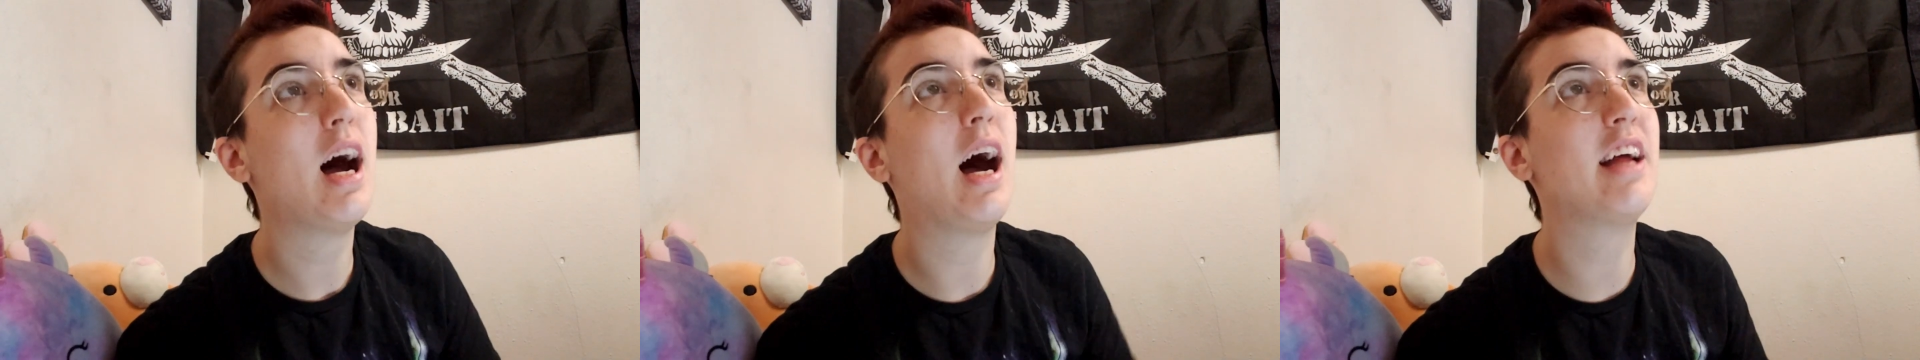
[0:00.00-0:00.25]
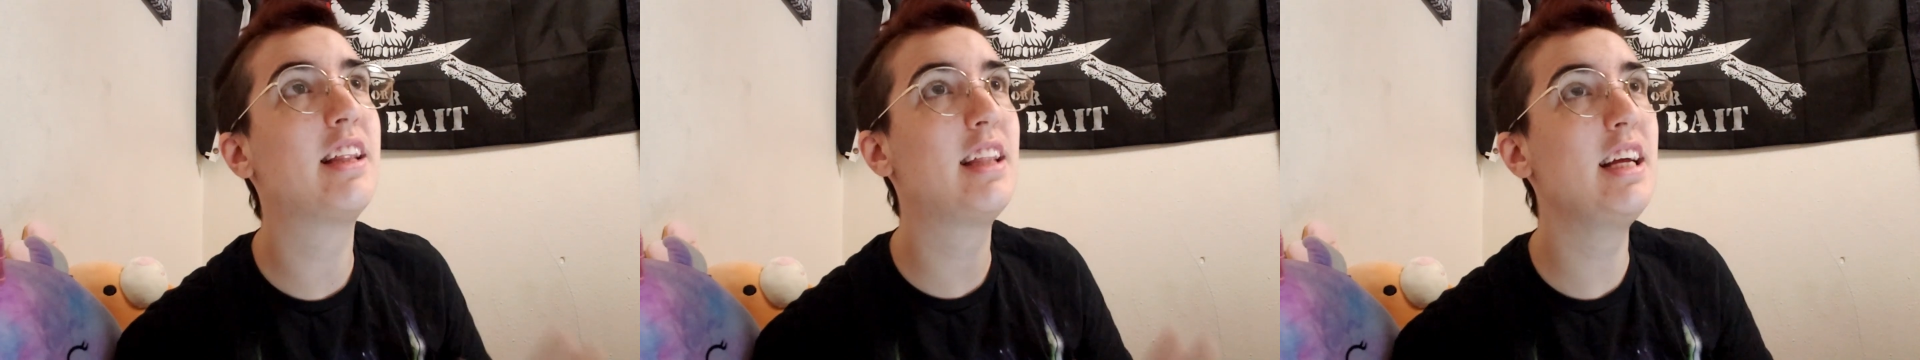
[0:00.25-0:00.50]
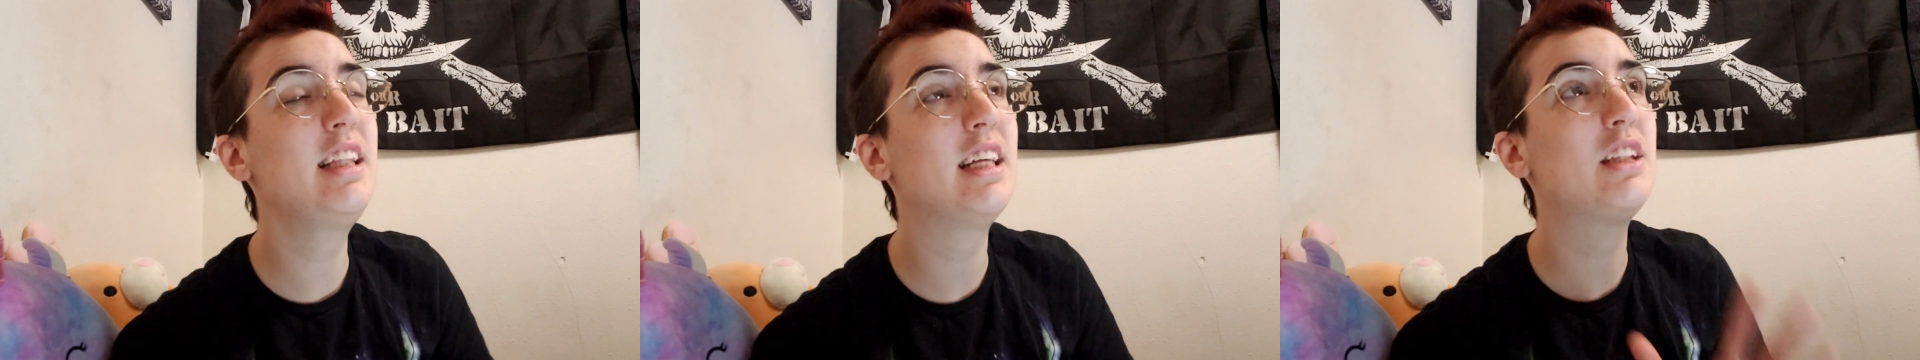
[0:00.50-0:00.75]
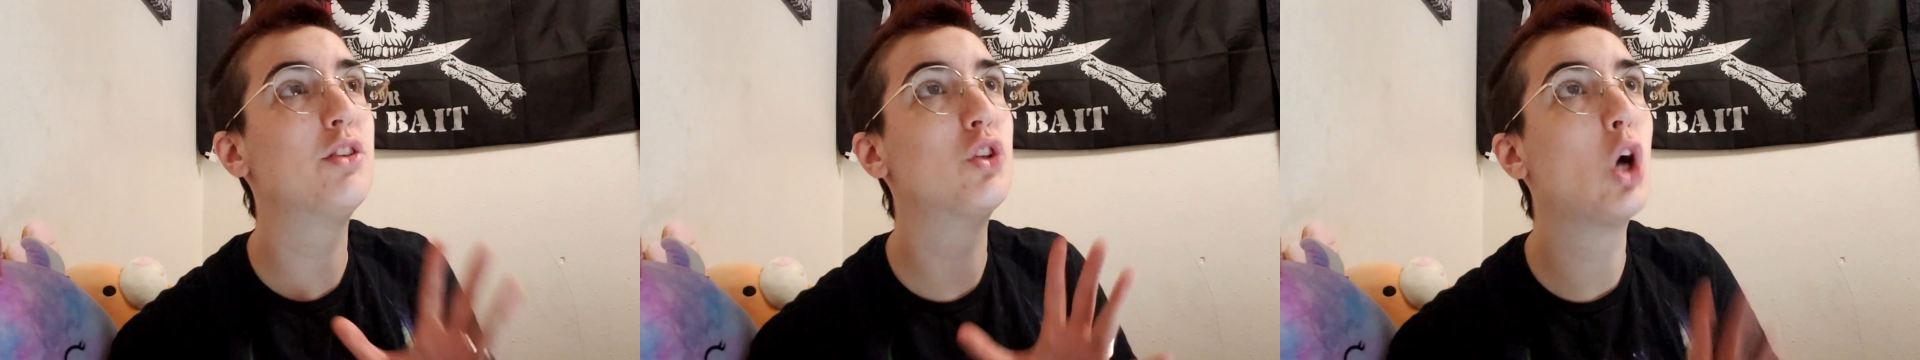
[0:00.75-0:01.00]
I think
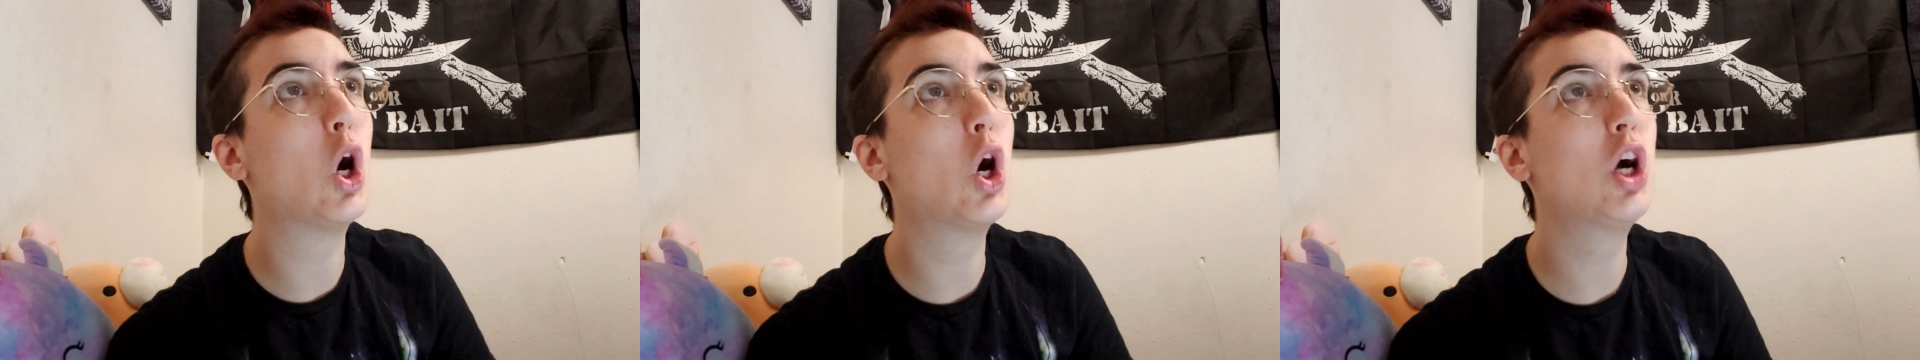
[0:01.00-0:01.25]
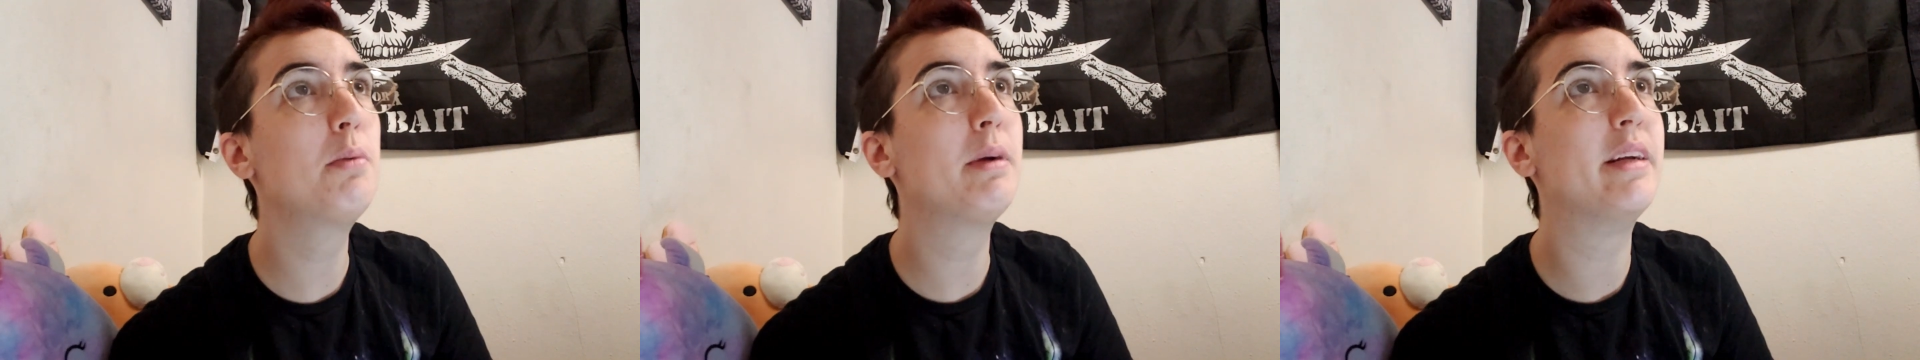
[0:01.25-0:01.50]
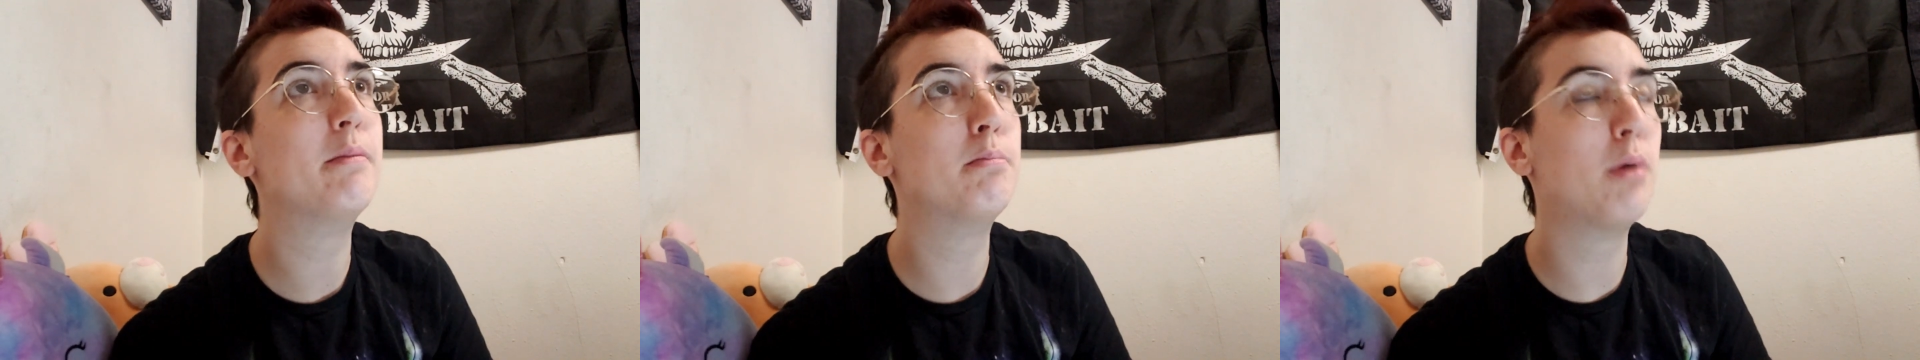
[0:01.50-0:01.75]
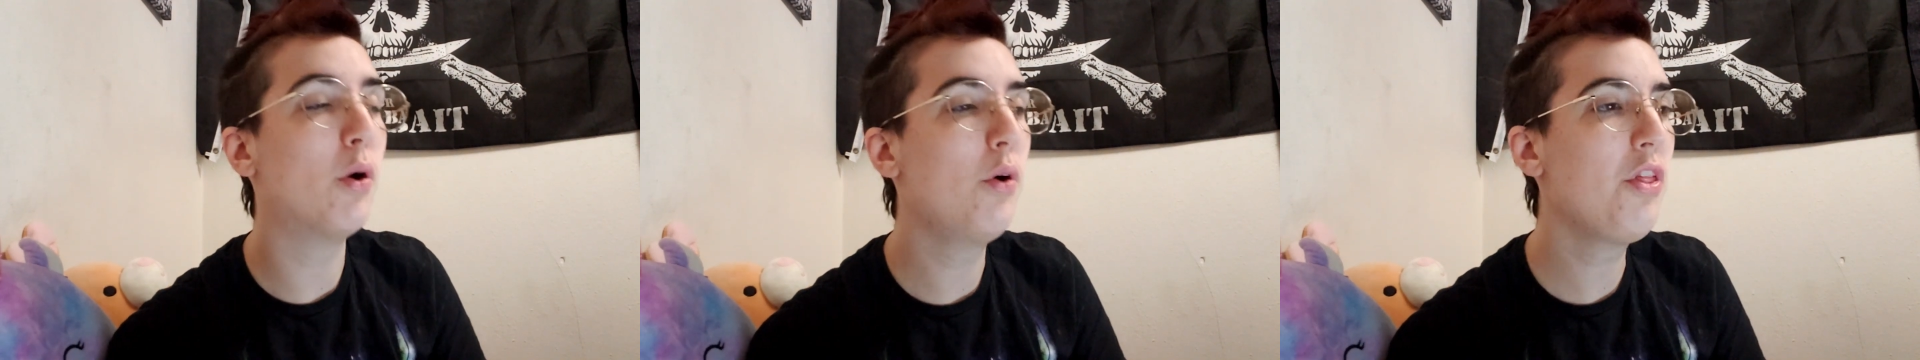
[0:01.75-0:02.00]
that there's harm in
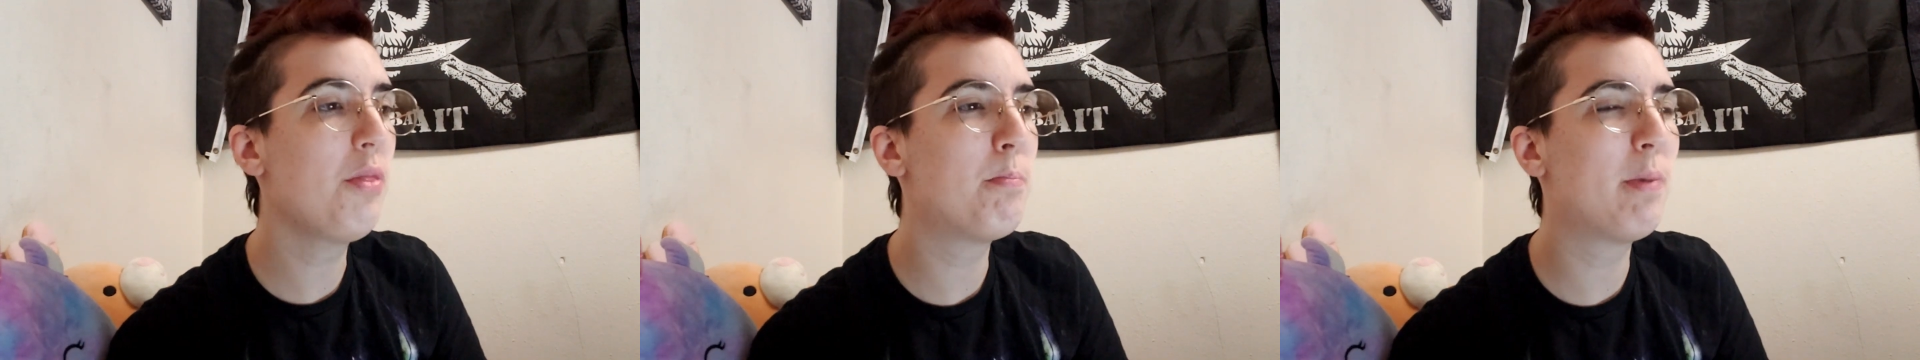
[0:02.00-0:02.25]
both,